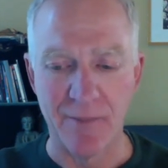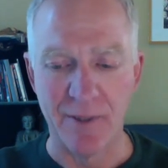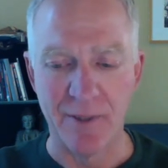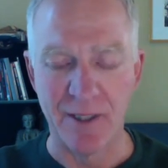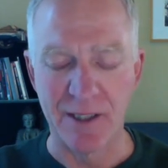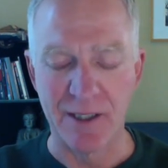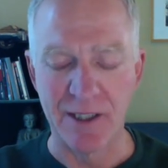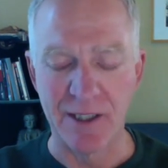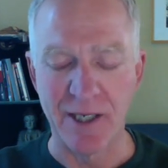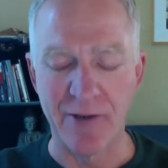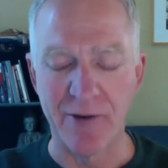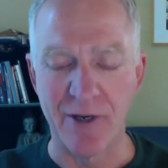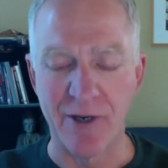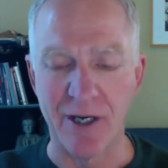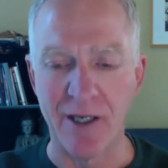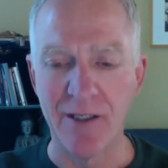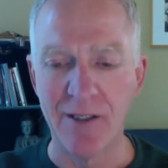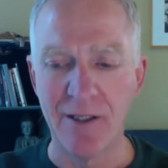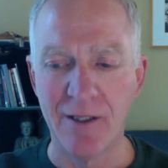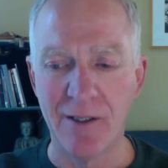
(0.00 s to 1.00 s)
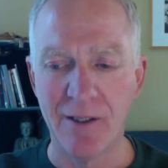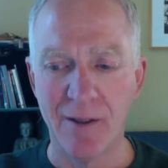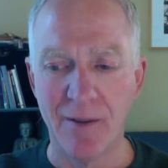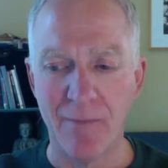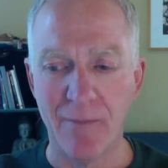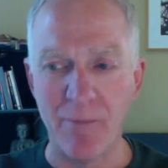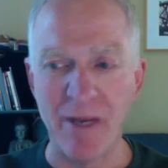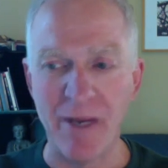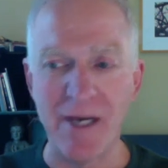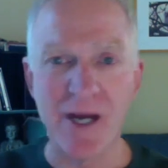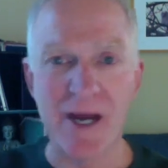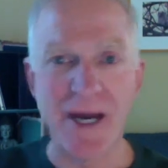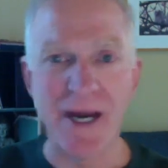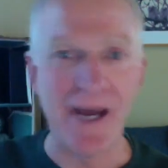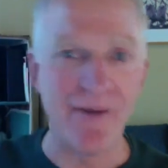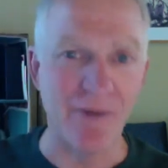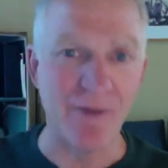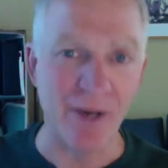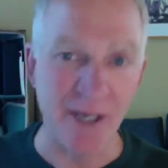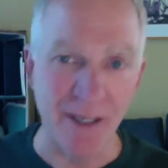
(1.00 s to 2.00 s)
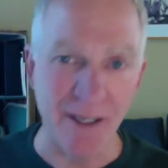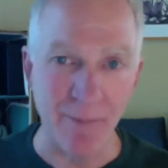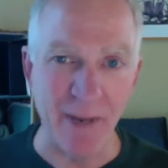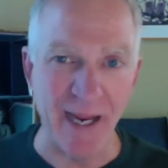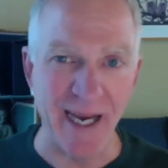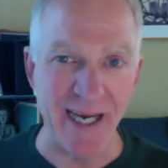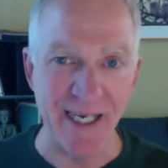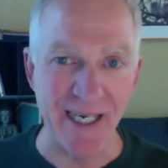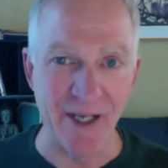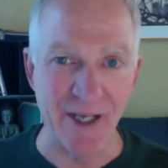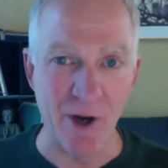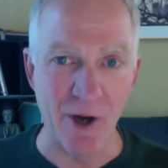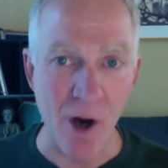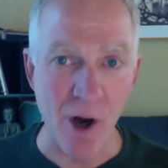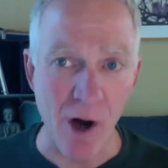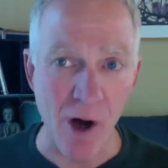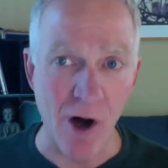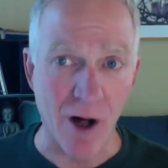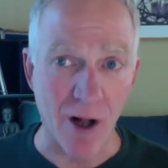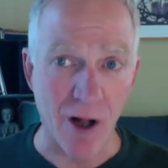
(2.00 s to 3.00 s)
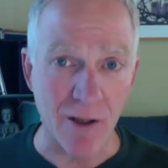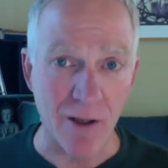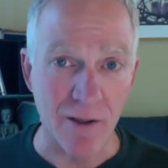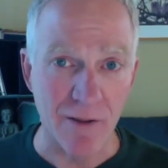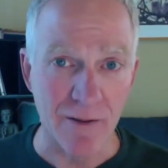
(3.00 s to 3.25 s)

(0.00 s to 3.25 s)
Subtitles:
etc., may not have any pain at all.